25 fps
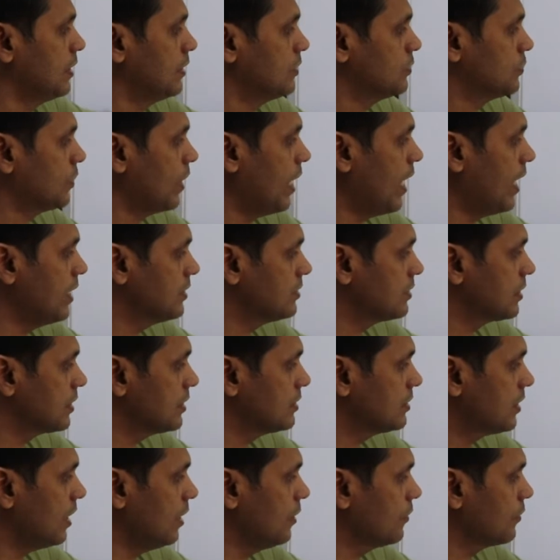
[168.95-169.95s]
So as a
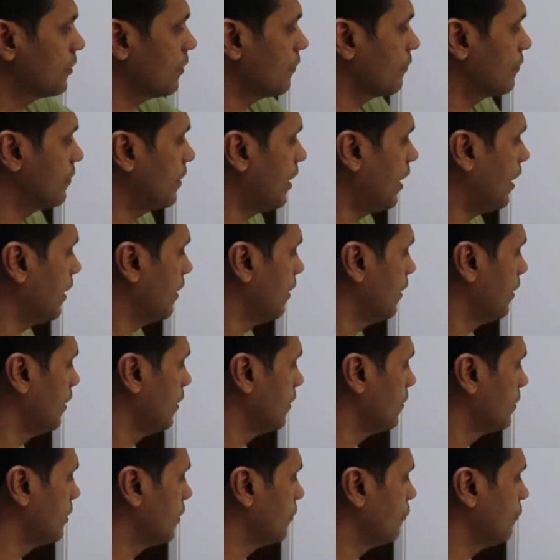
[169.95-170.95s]
result of that,
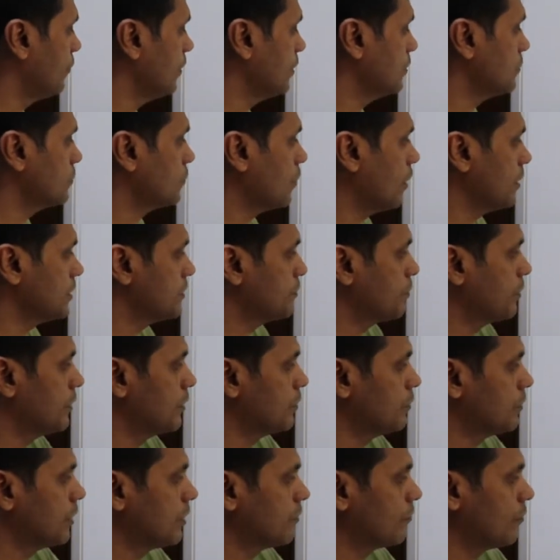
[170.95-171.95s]
the fixed cost per
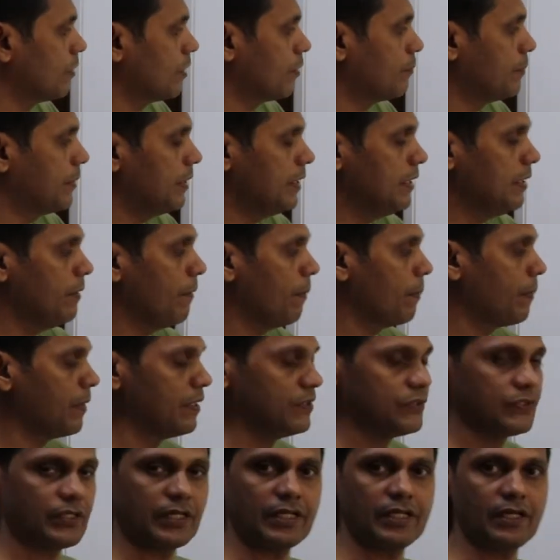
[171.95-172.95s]
unit will be
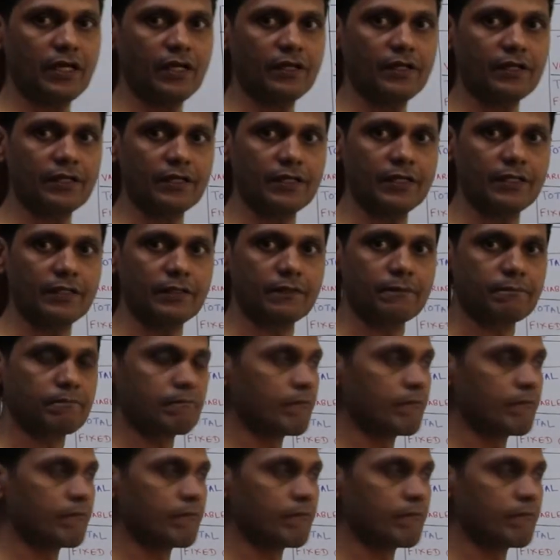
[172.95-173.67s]
300.